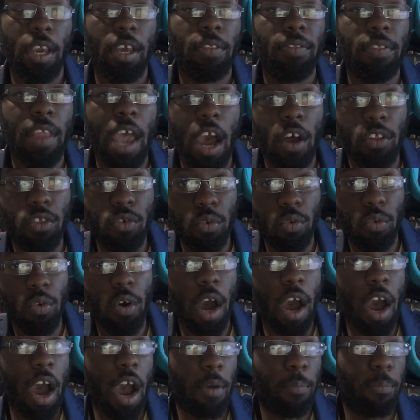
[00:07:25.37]
Now to
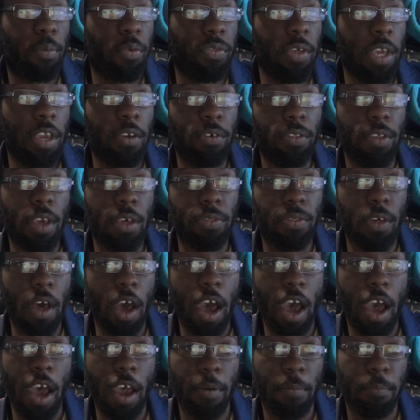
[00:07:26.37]
proceed with this
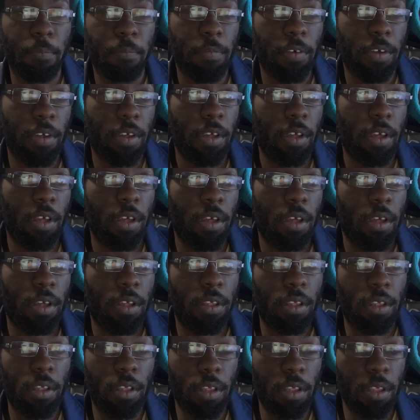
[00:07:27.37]

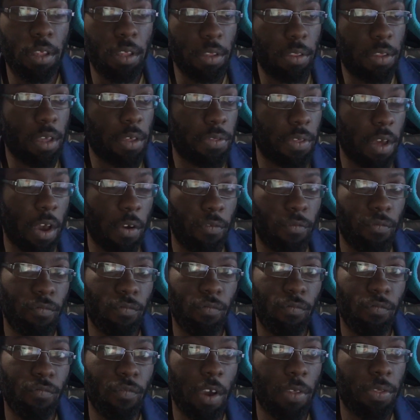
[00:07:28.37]
rest
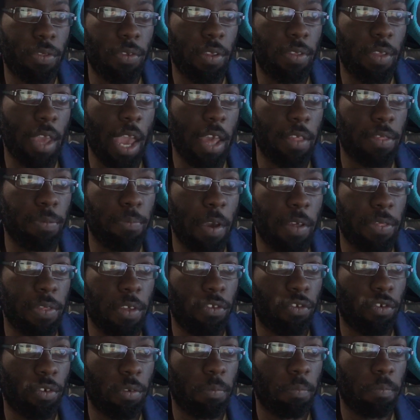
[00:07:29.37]
of the text
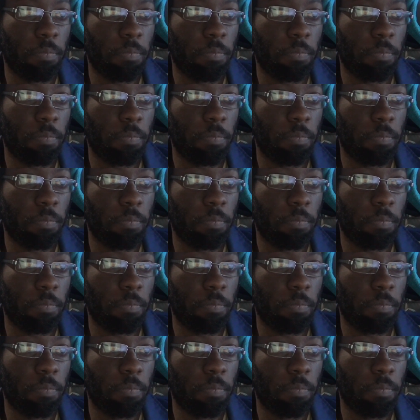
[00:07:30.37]
message,